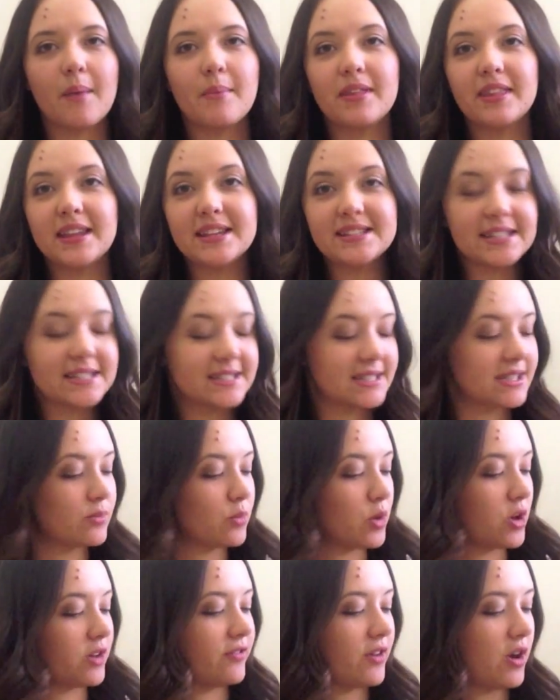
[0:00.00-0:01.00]
These things didn't
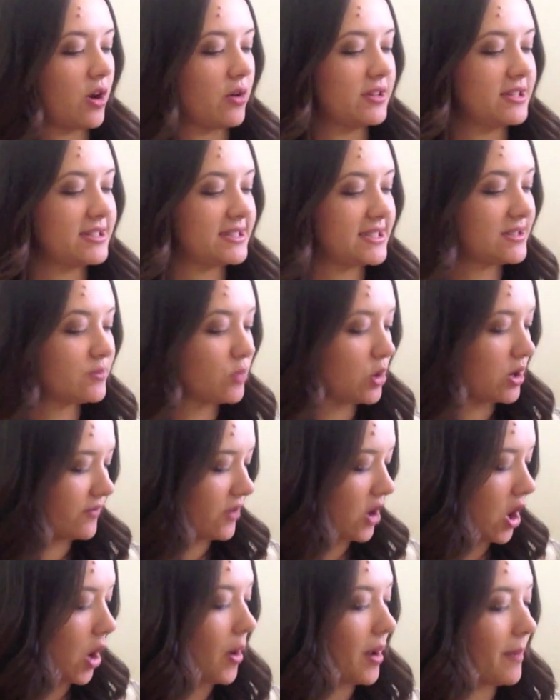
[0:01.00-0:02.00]
work for, this didn't work
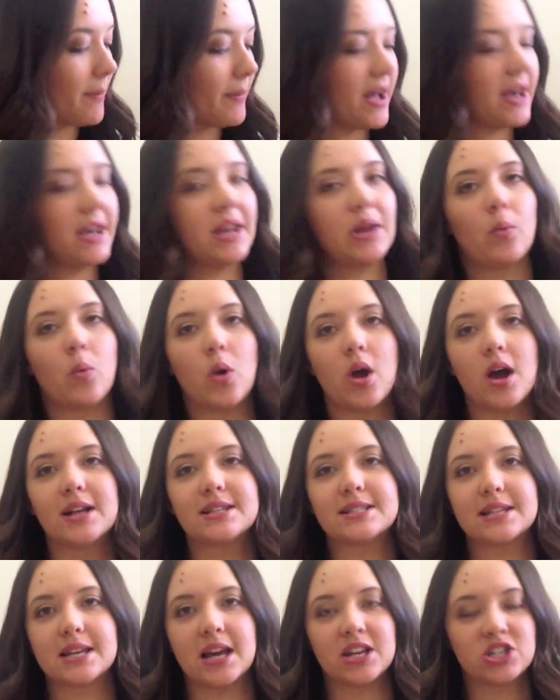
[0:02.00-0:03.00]
for Owen, but it
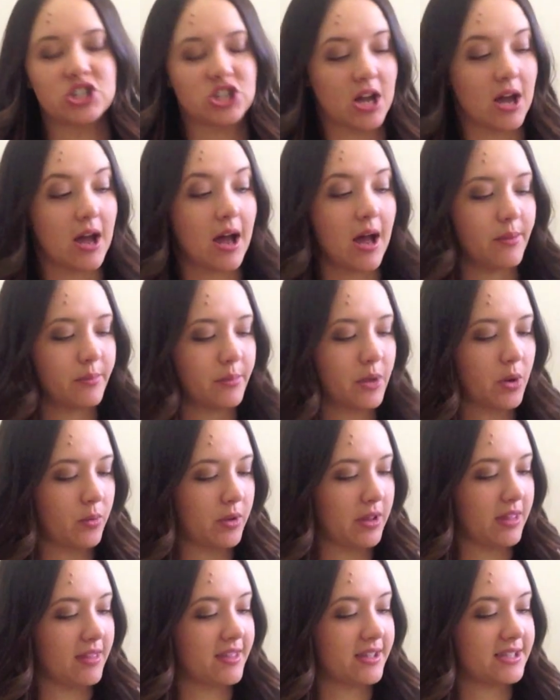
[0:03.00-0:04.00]
worked a charm
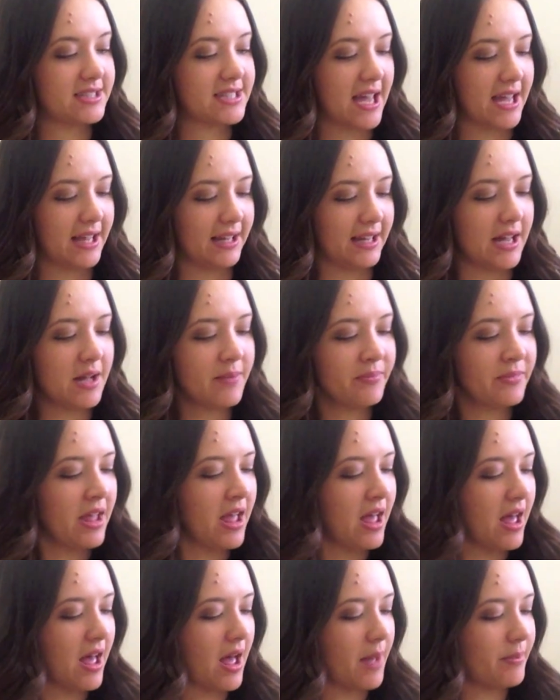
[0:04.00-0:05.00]
with Taylor.
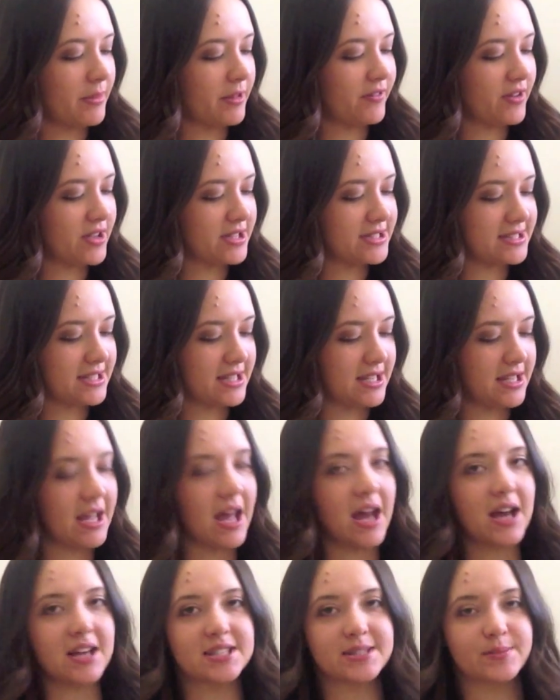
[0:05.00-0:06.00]
The first thing
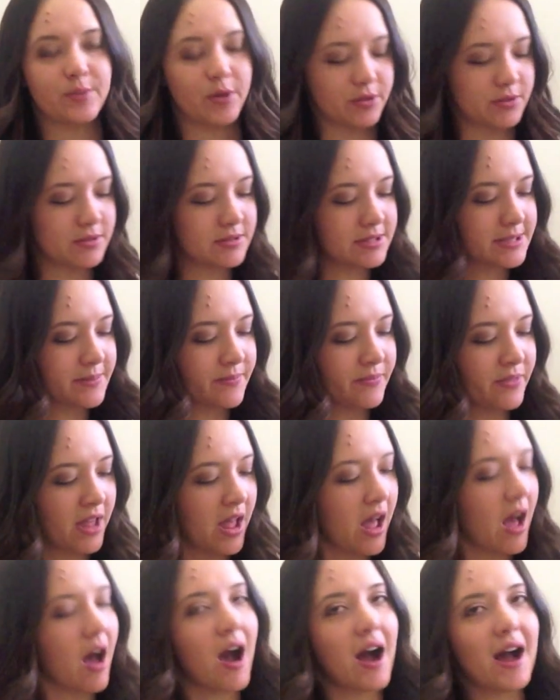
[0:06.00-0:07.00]
are swaddles.
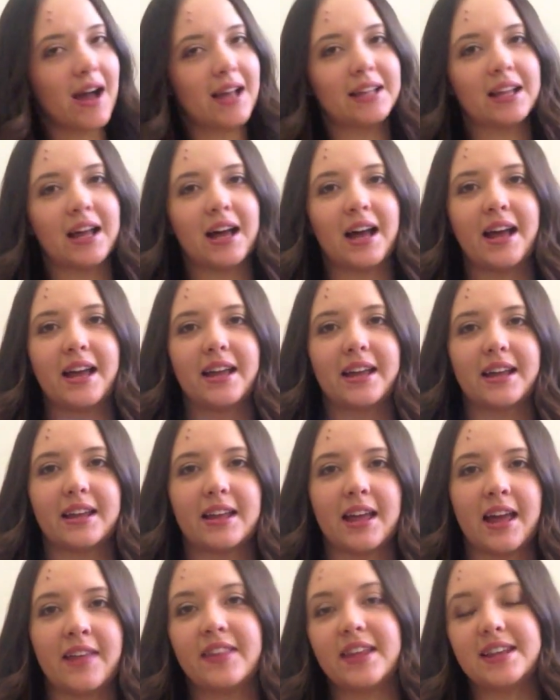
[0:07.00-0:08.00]
I like,
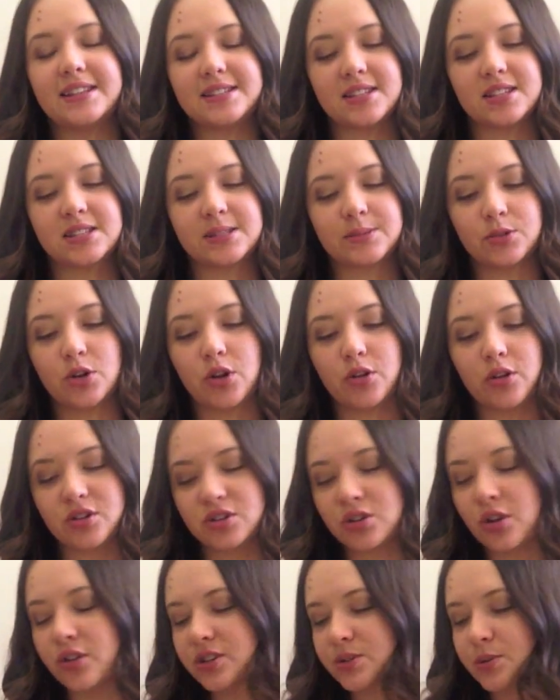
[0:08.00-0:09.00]
and these are not
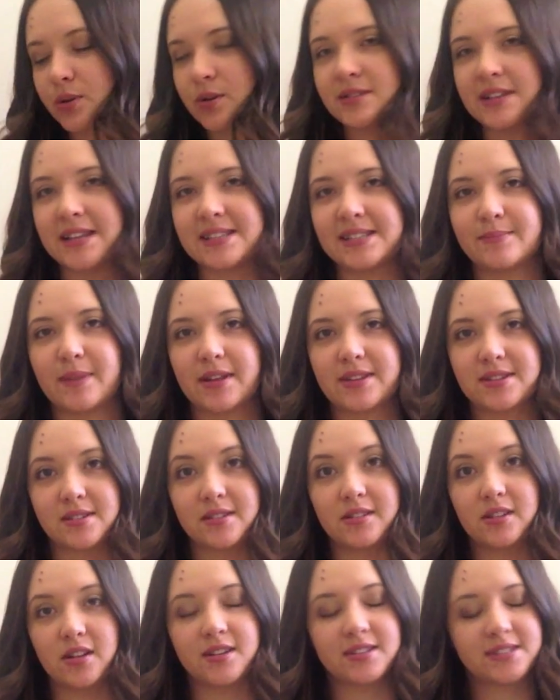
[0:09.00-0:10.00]
the swaddles as in
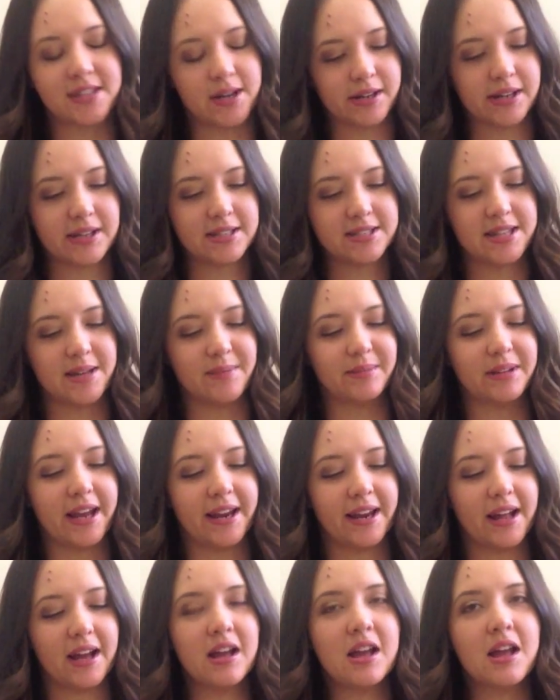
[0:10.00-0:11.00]
muslin cloths, I'll get to them
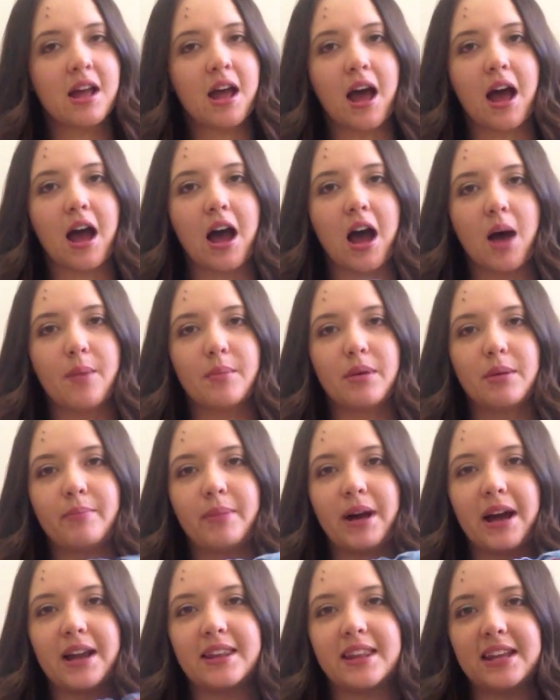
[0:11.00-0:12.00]
later,
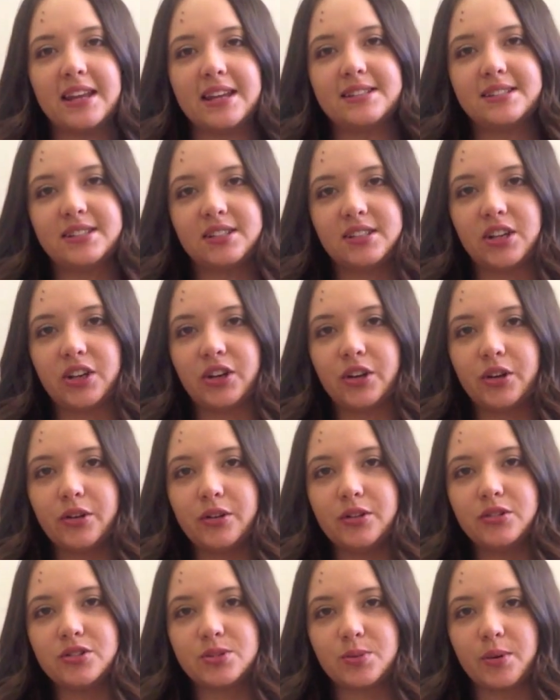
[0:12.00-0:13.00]
but these
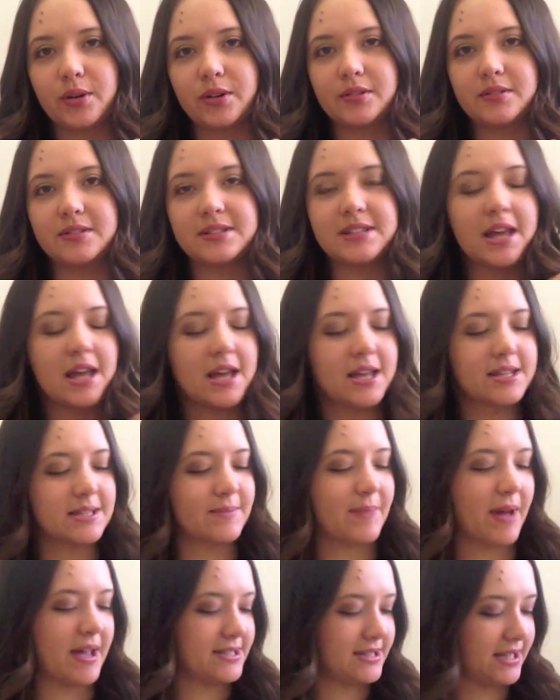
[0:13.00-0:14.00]
cocoon swaddles. So
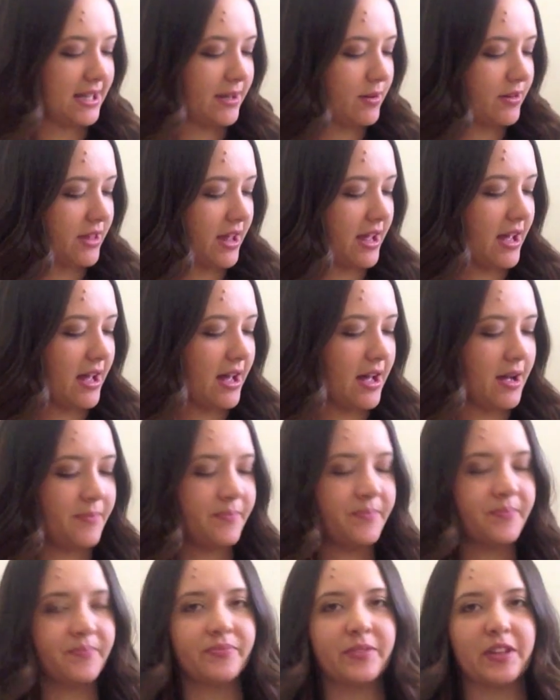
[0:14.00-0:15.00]
basically what they are,
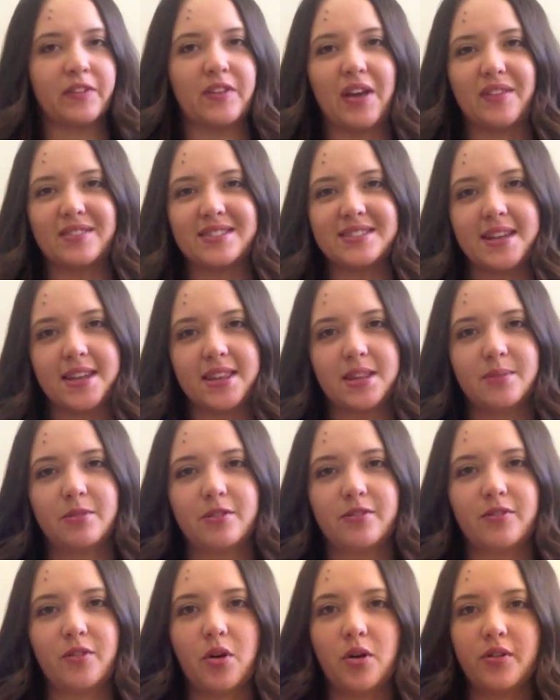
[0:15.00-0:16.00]
if you haven't seen them
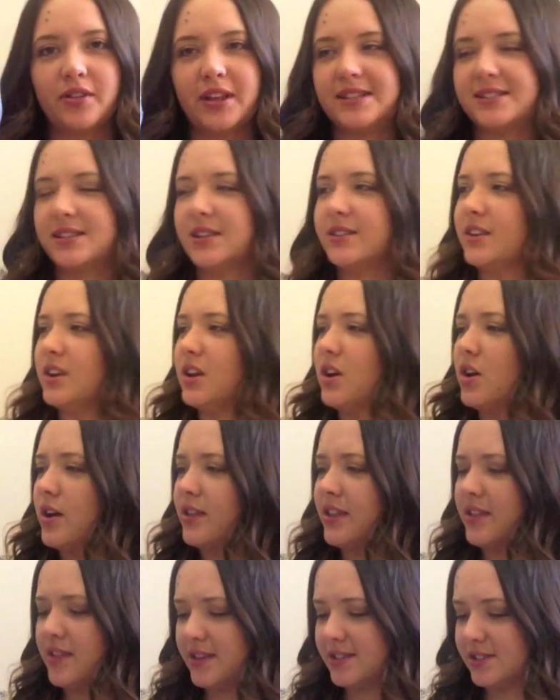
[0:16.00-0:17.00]
before, these are I
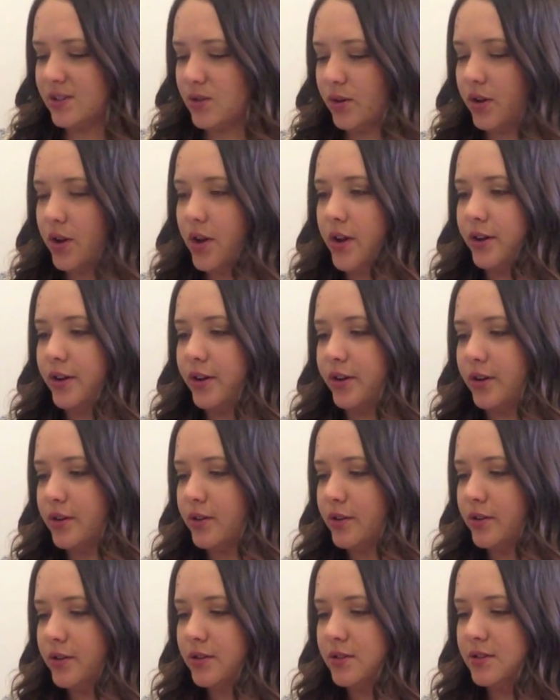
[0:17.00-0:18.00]
think these are called Ergo
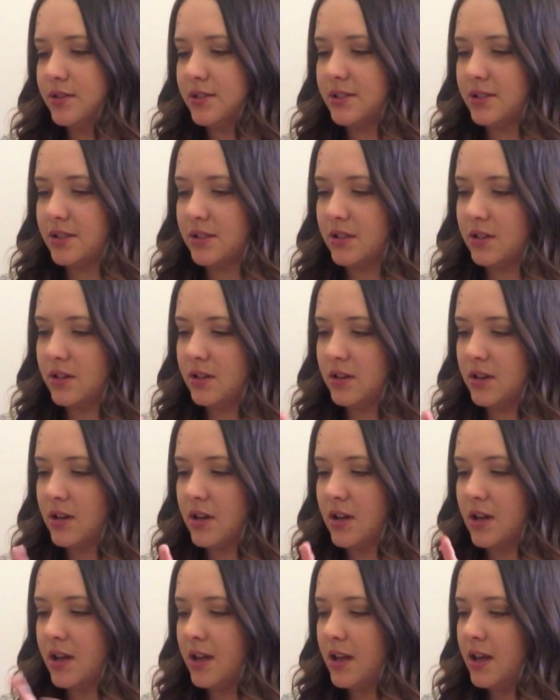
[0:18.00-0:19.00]
Cocoons.
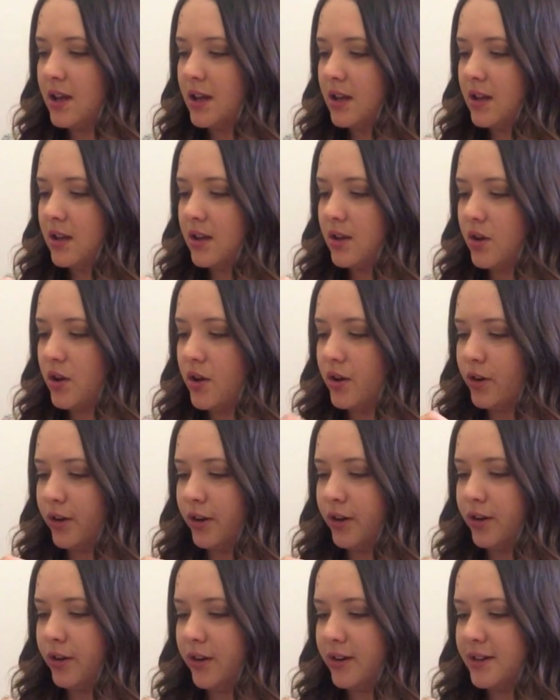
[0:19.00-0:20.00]
Ergo
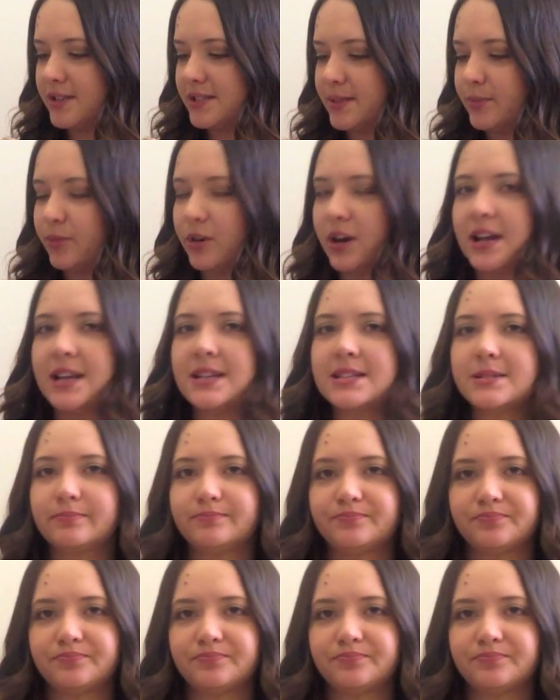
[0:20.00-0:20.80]
Cocoon is the brand.